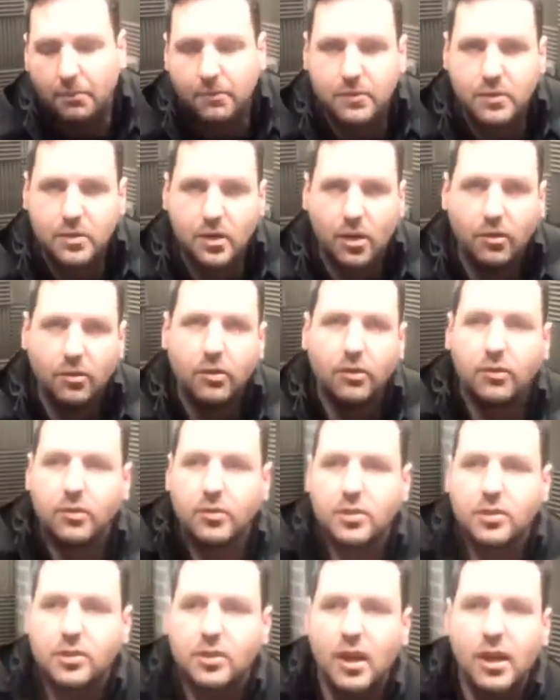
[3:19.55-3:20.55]
So you've
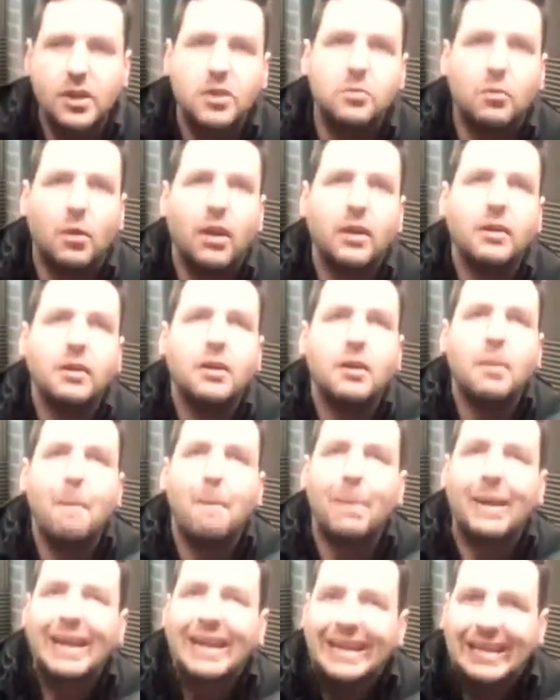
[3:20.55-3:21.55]
got stage 1,
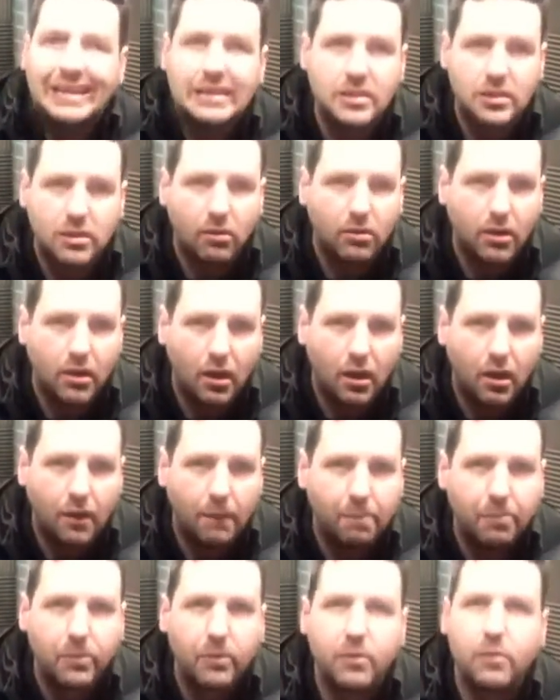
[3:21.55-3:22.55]
completely stock car.
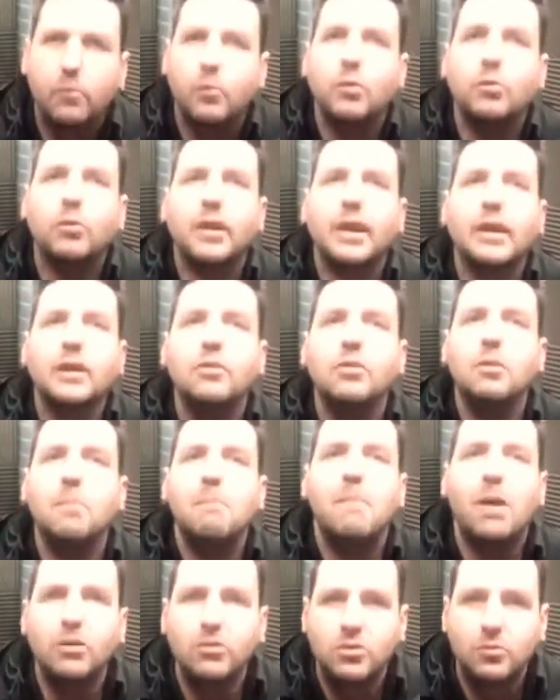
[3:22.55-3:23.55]
We will get you the
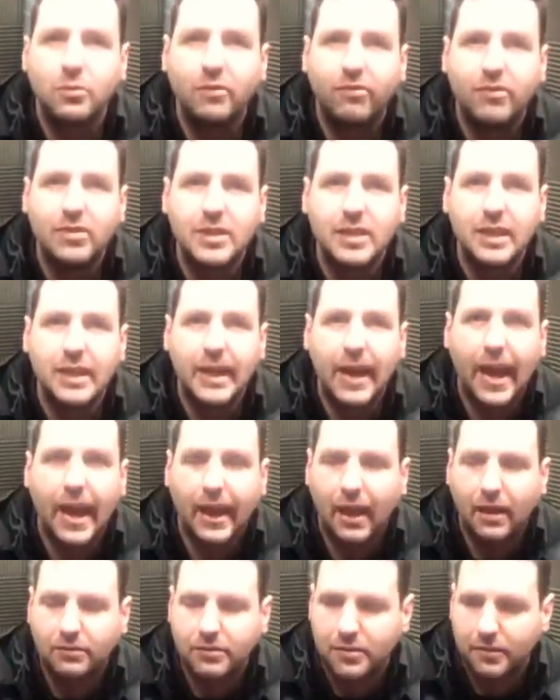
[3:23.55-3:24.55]
most we physically
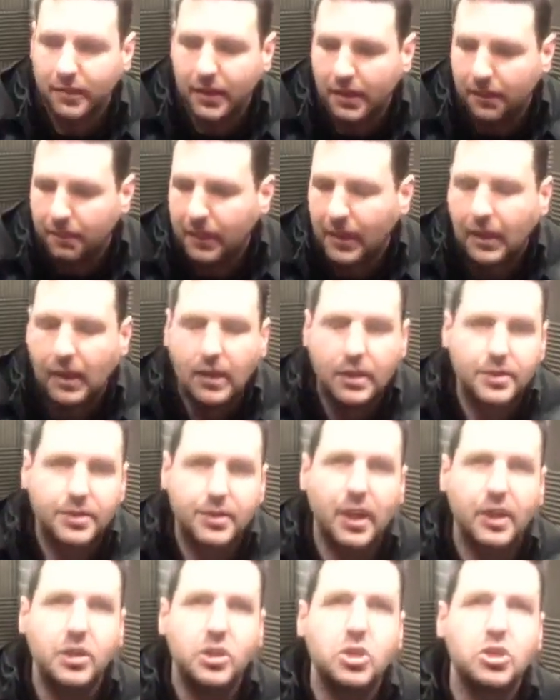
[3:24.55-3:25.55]
can out of it.
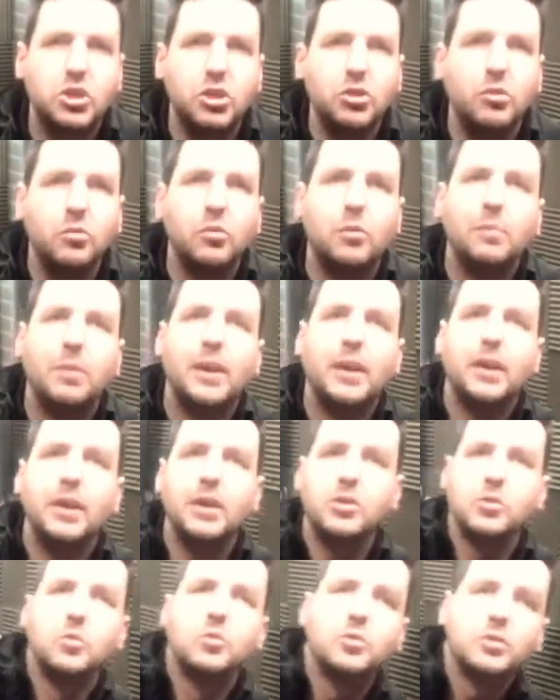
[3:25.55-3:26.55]
Stage 2 would be an
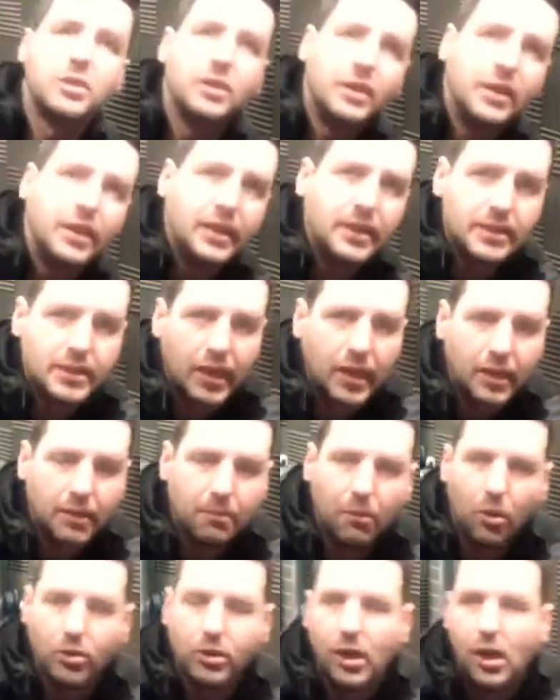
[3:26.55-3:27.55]
exhaust and an intake
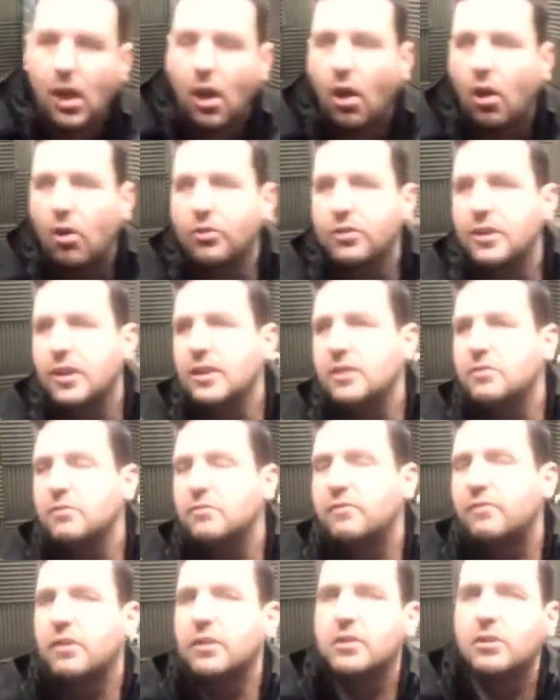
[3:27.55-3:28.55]
mod. On
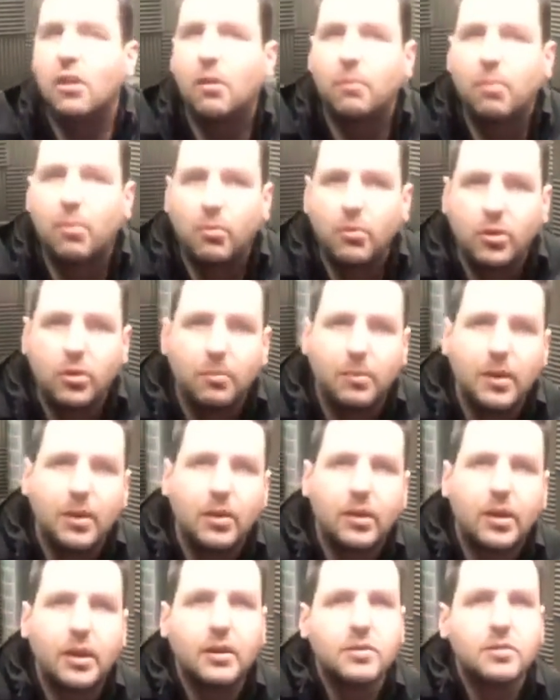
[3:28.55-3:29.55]
diesels, for example, you'd be
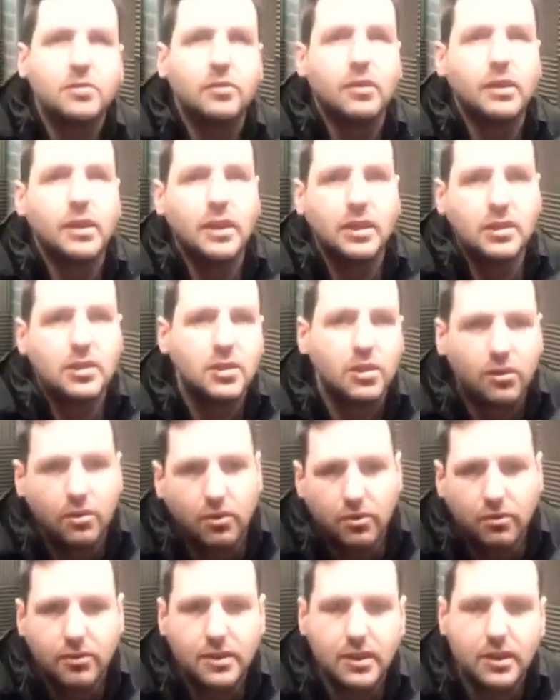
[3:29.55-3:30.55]
looking at sort of the
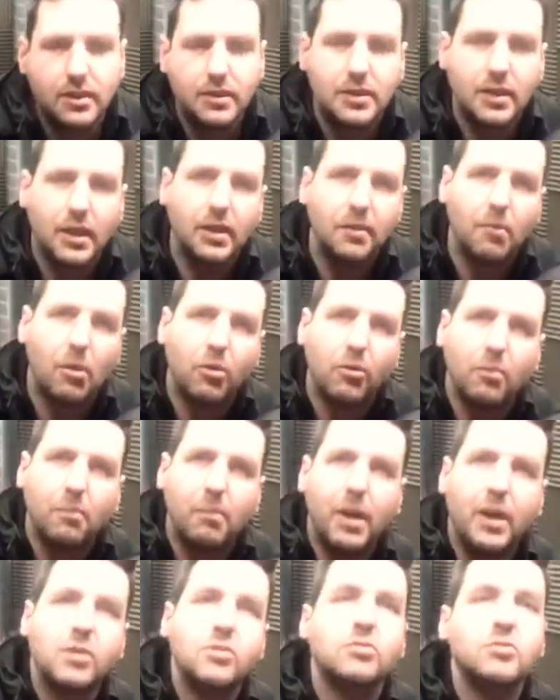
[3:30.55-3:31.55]
intercooler as the intake mod. On
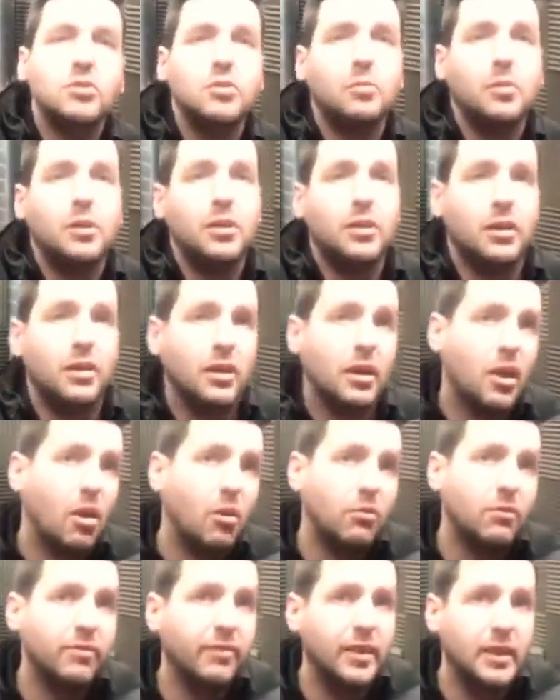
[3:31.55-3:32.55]
petrols, you'll be looking at a
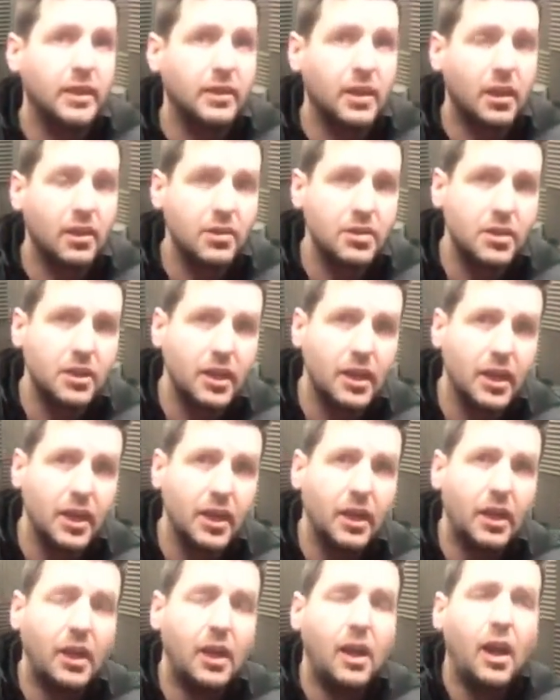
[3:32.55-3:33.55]
cold feed induction
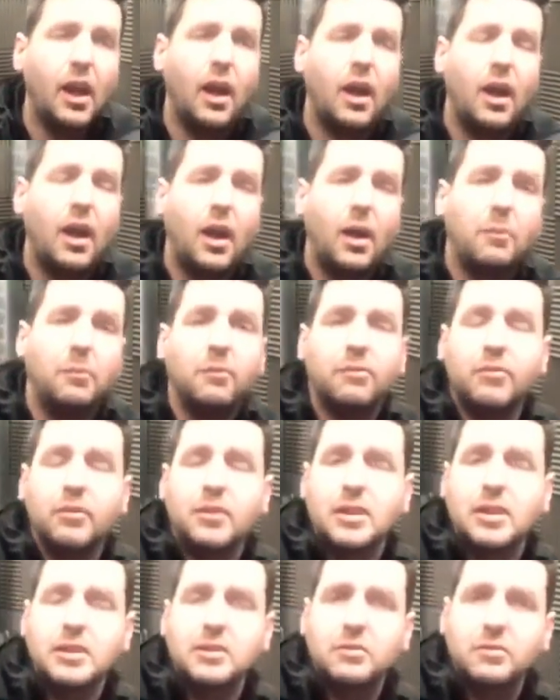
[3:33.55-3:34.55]
kit. For
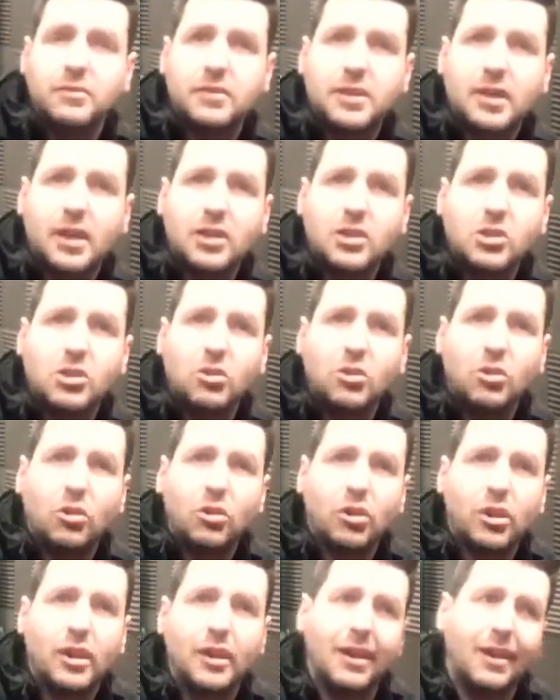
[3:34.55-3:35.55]
diesels, for stage 2, you're
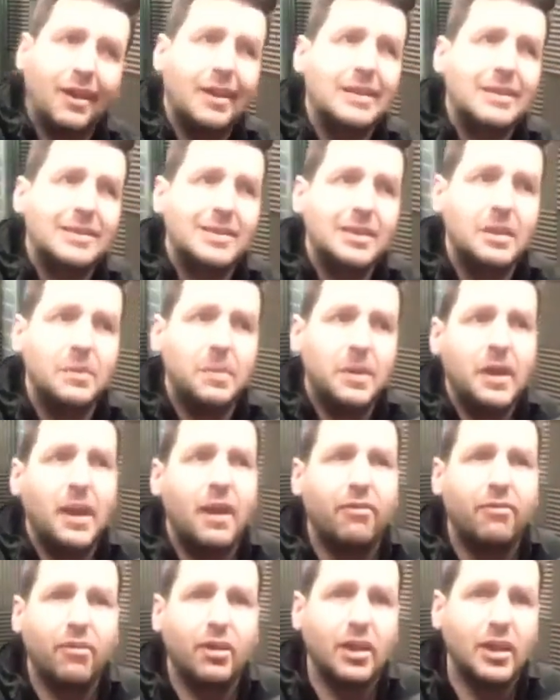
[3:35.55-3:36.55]
looking at least
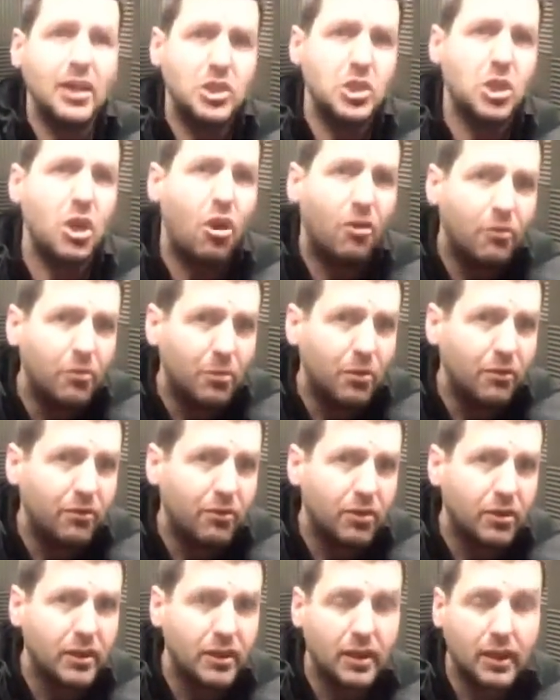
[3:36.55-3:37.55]
DPF and EGR
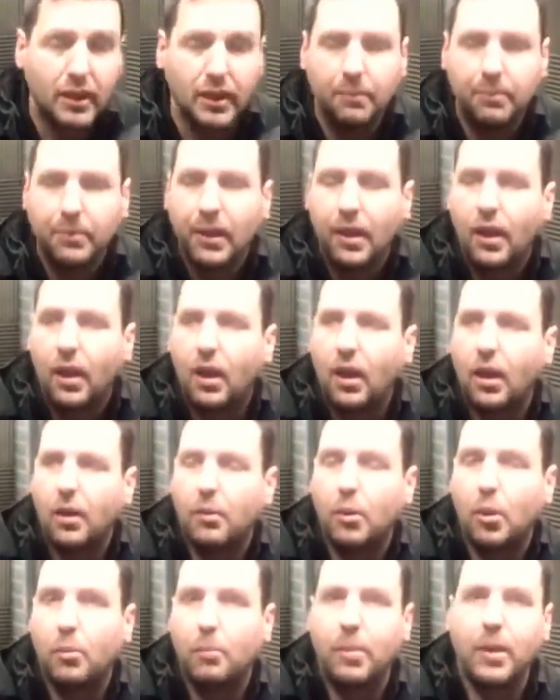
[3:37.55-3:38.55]
removal and delete.
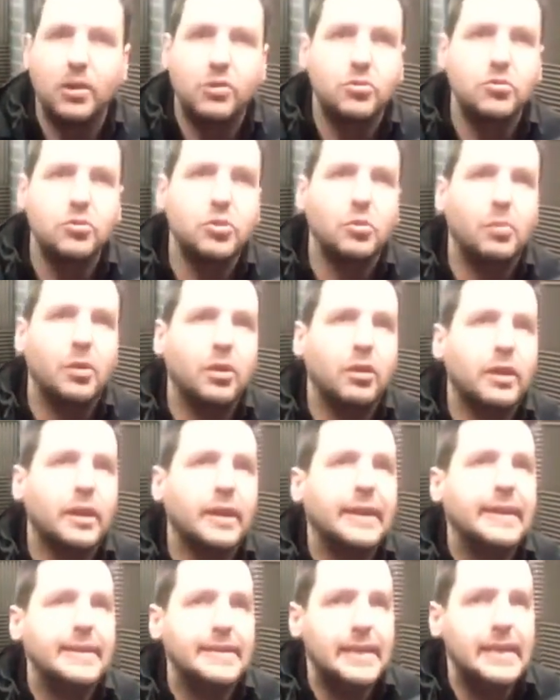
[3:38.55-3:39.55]
On petrols, you'll be looking
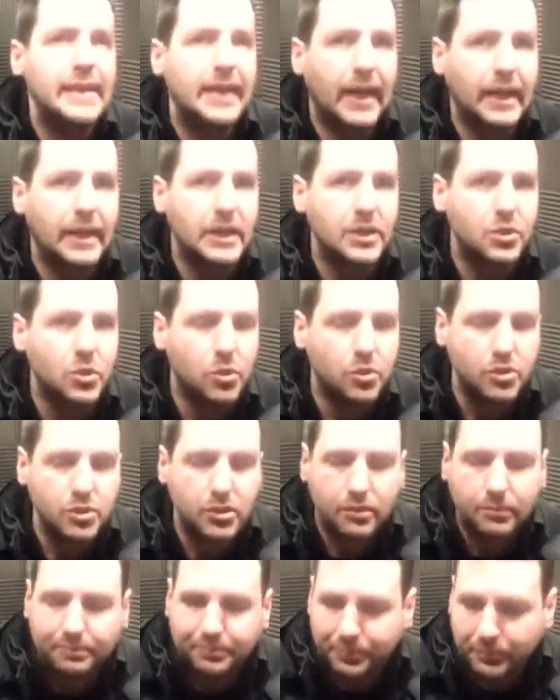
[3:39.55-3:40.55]
at a decat
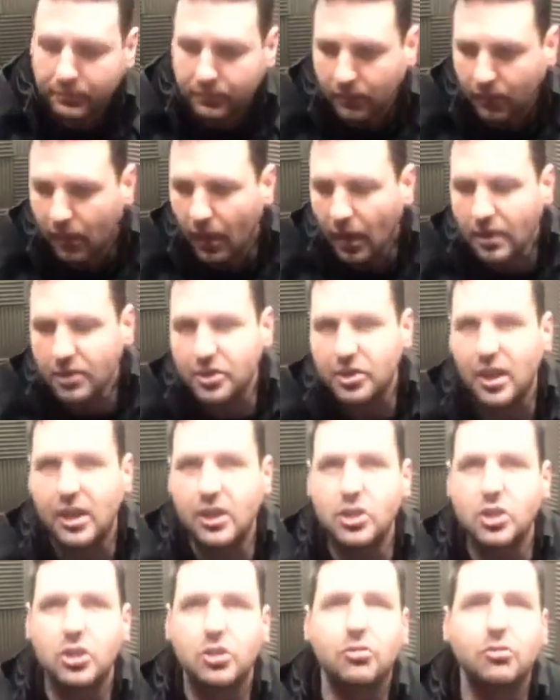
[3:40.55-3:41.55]
exhaust.
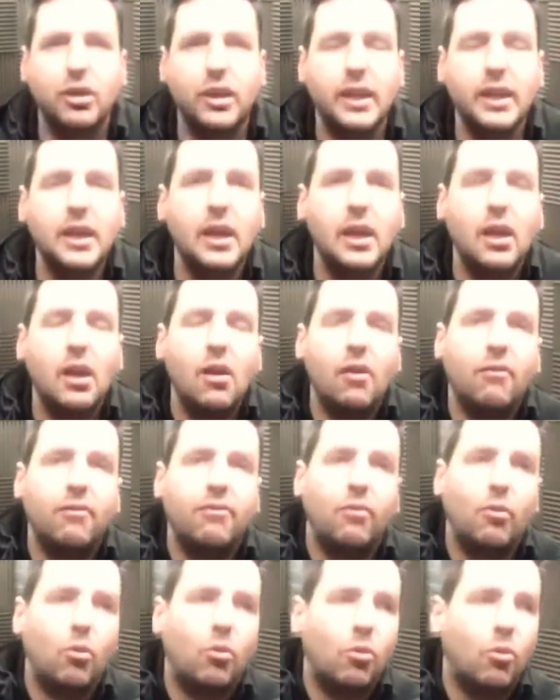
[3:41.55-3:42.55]
Stage 3,
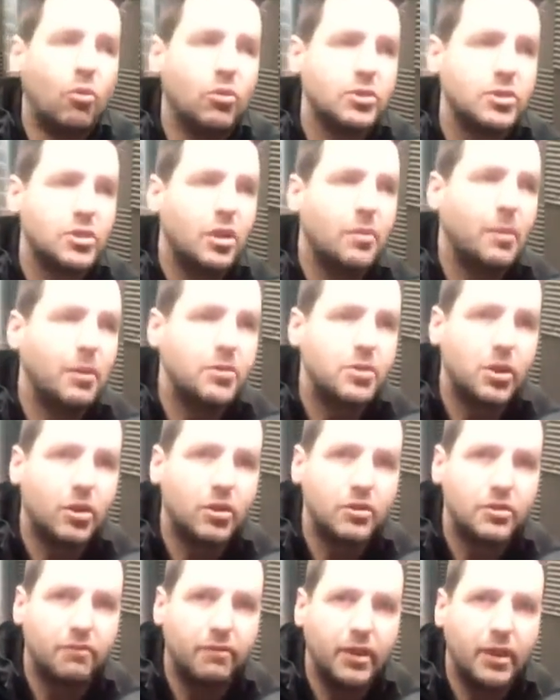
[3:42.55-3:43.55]
for
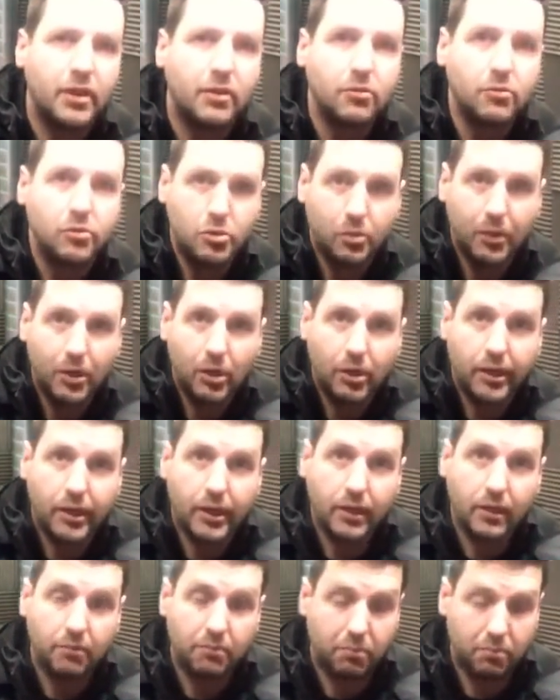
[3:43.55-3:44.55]
turbocharged vehicles, you'll be
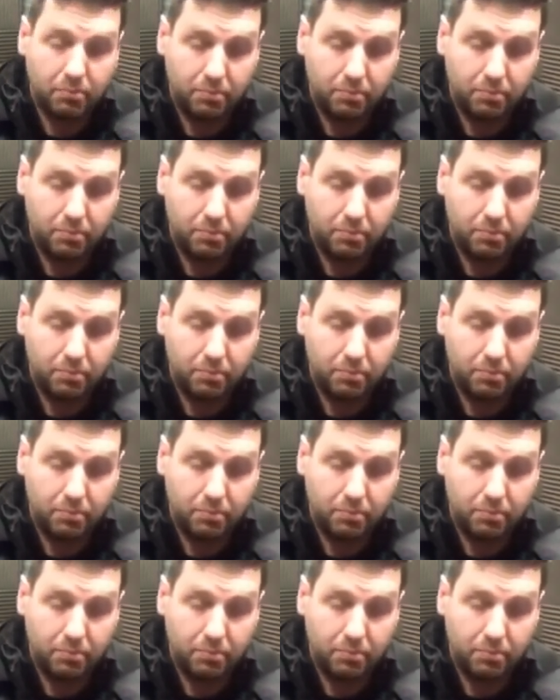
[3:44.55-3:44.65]
looking